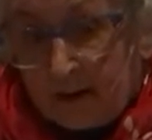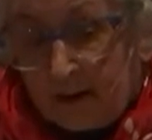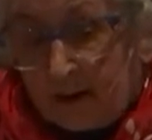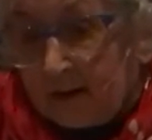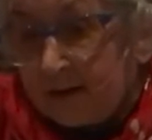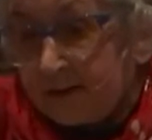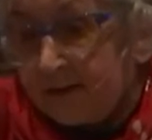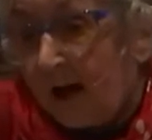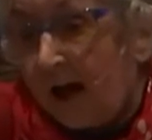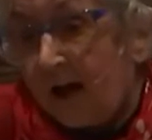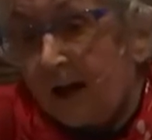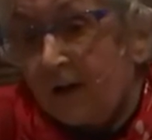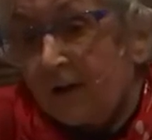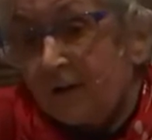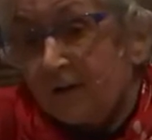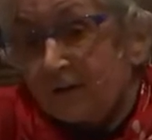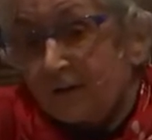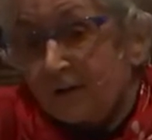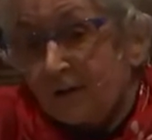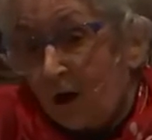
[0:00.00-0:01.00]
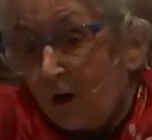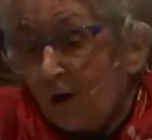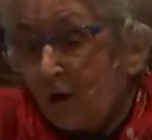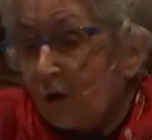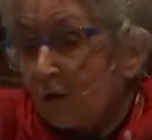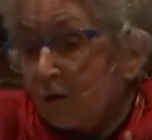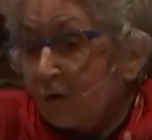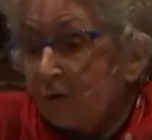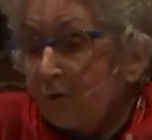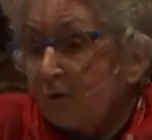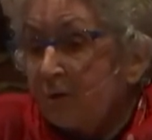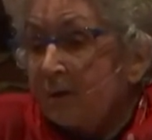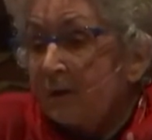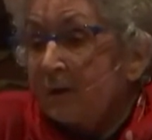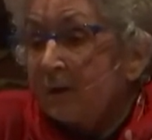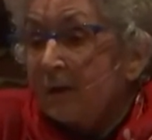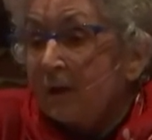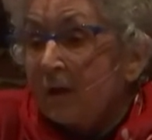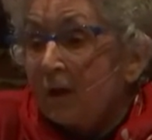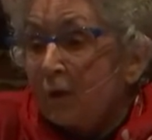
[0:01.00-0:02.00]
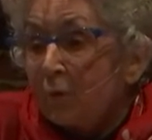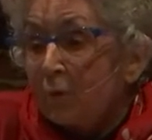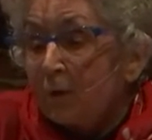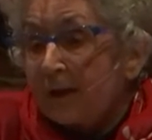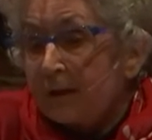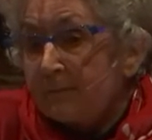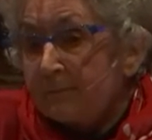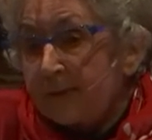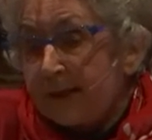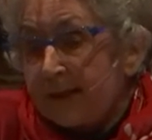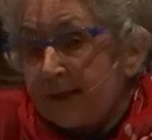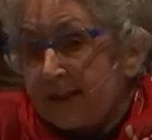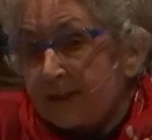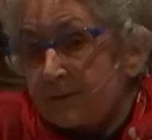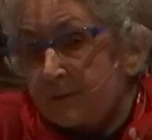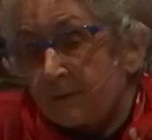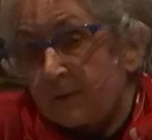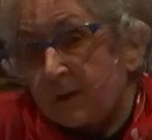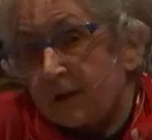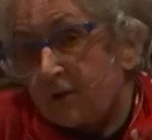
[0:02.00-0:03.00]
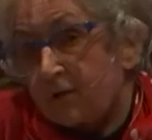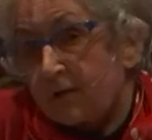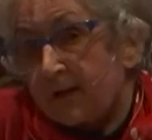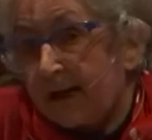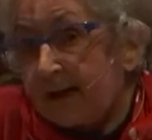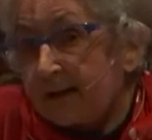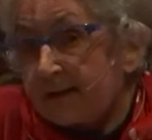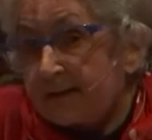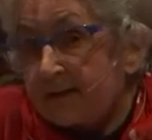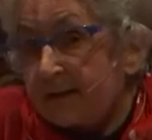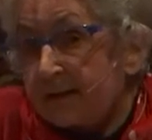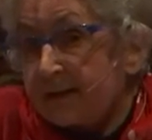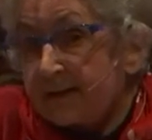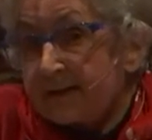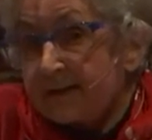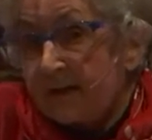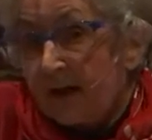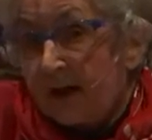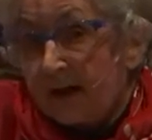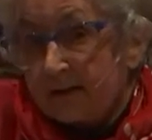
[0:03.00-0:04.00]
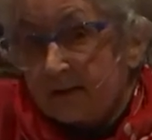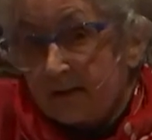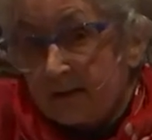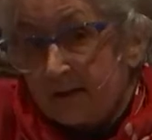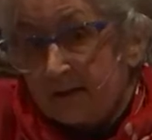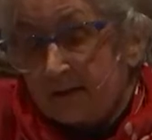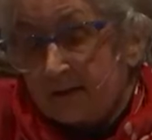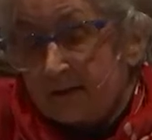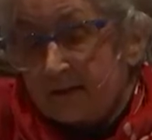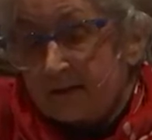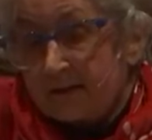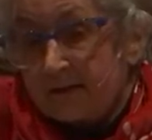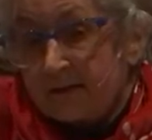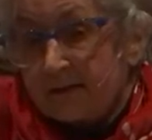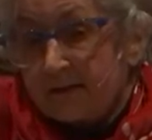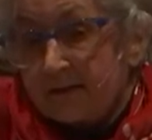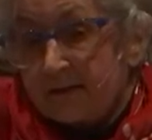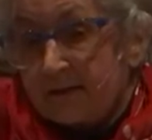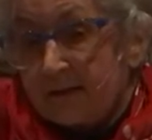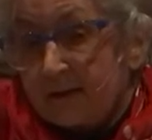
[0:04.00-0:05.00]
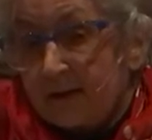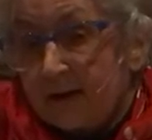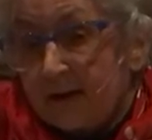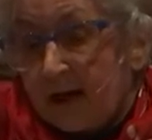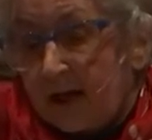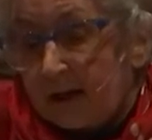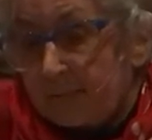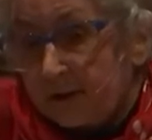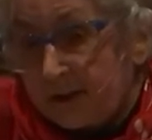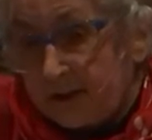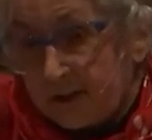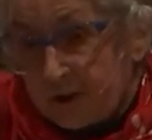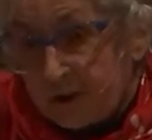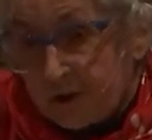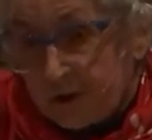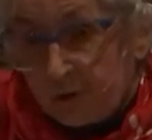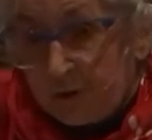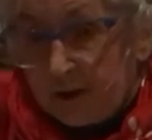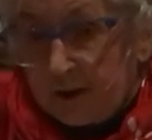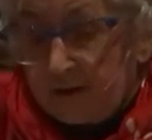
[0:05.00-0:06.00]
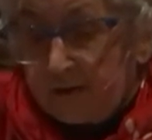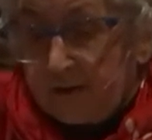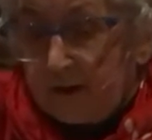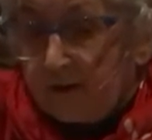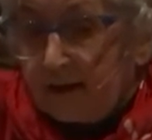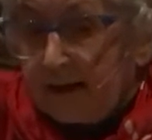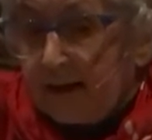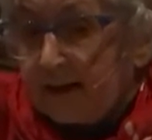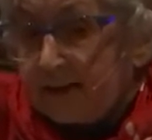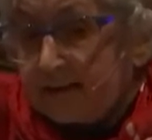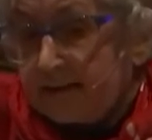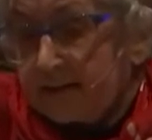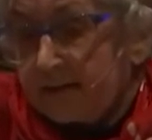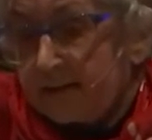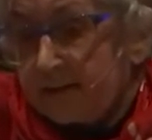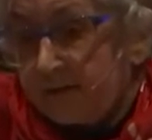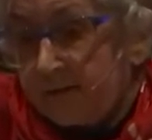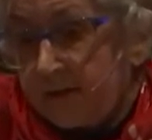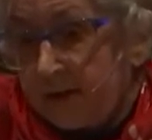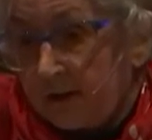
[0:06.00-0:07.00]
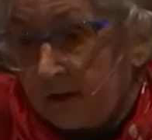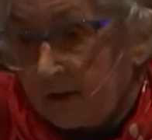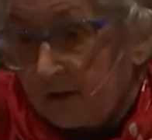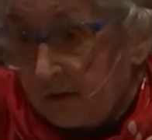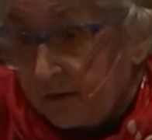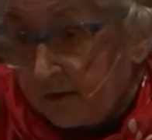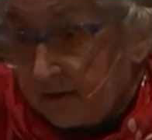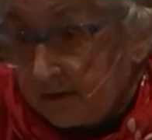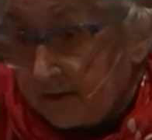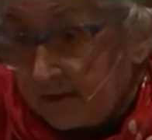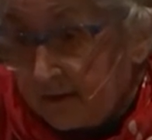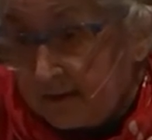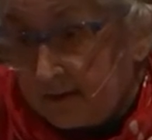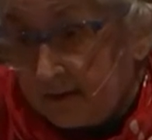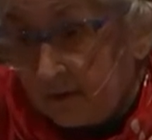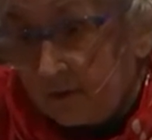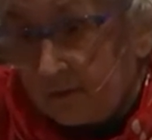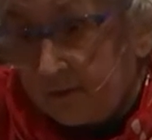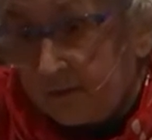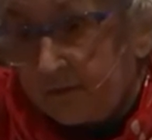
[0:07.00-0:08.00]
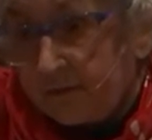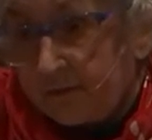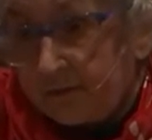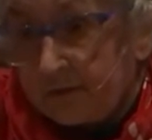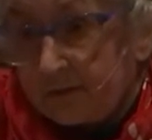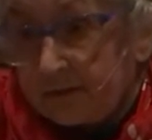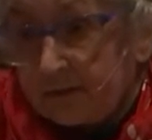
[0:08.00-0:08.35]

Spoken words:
because I don't know what it means when we create cities like this and we destroy the very essence of the earth itself.